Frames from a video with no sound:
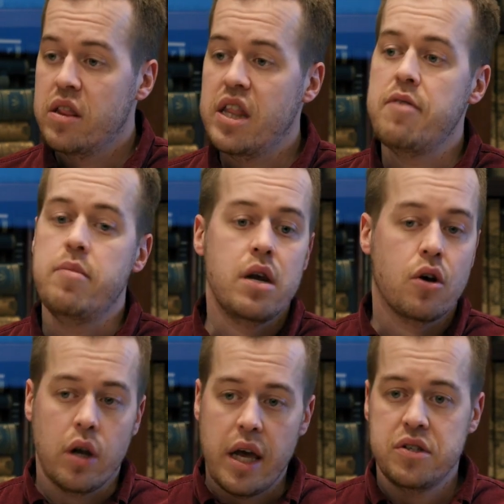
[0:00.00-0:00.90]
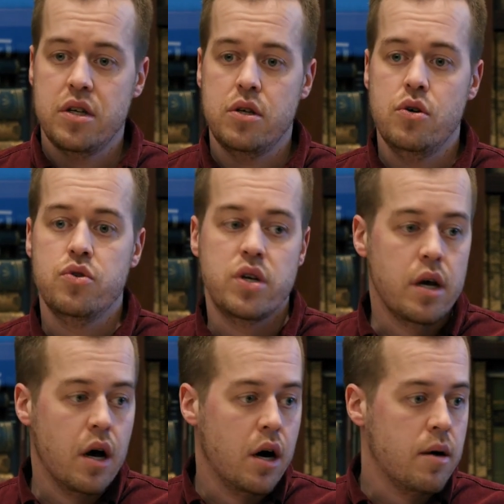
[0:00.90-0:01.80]
They've been collected
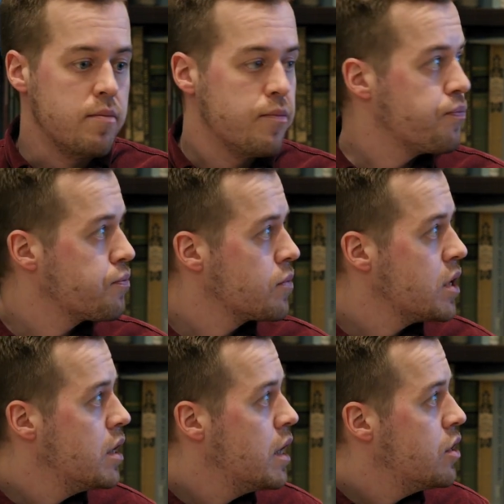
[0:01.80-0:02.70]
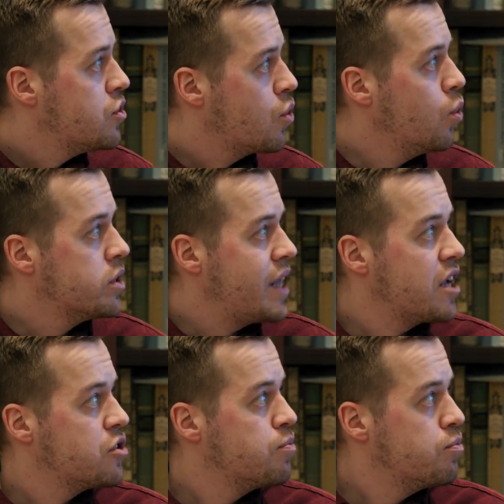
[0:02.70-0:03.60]
using school
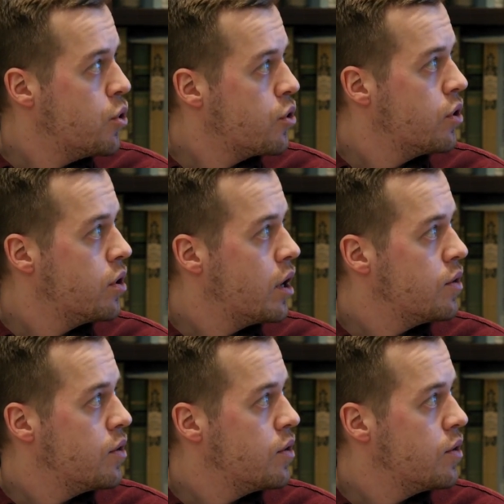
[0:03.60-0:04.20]
textbook